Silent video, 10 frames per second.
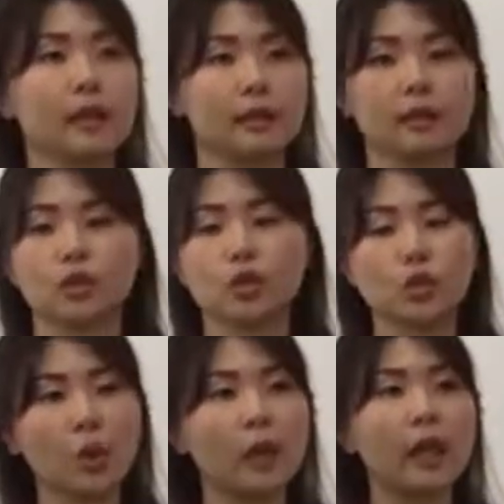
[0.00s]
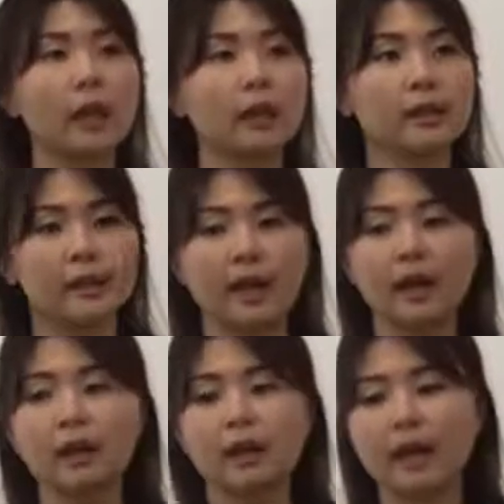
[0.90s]
the soil. Yeah,
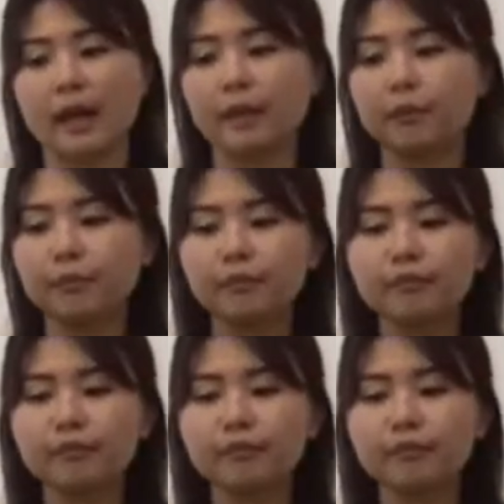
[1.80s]
and